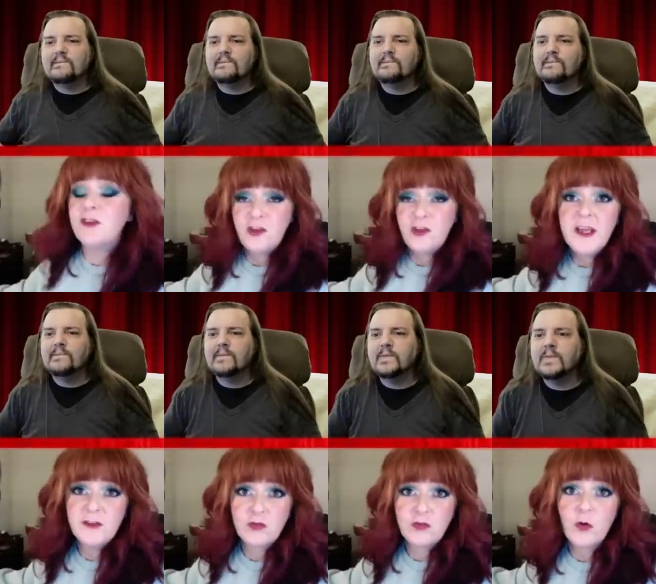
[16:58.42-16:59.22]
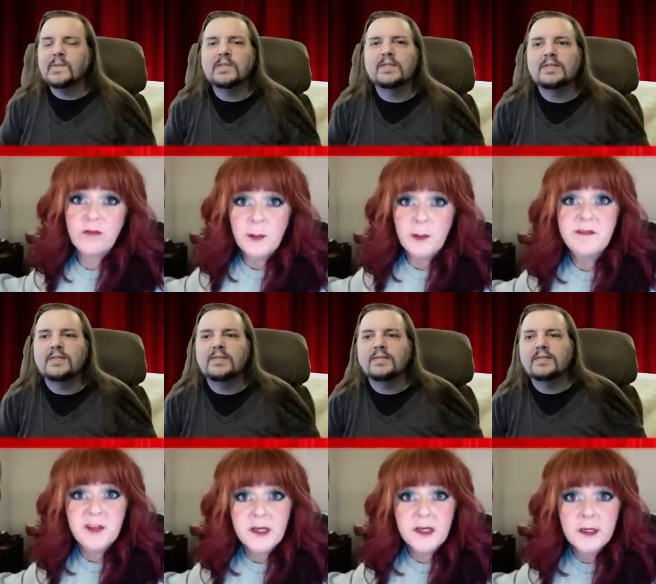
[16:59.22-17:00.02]
Speaker 1: a giant drawer of
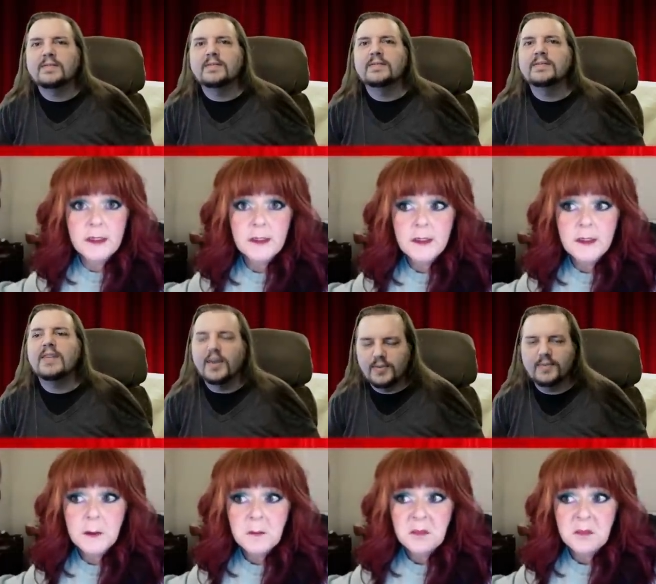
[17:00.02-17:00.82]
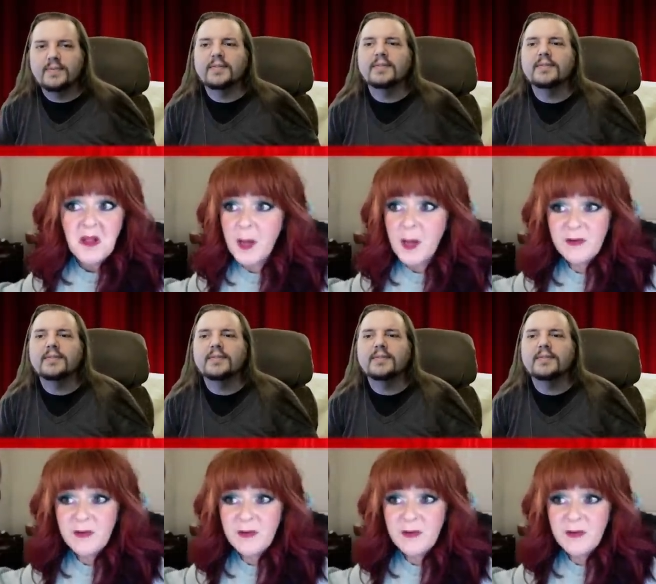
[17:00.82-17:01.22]
lipstick. Yes. I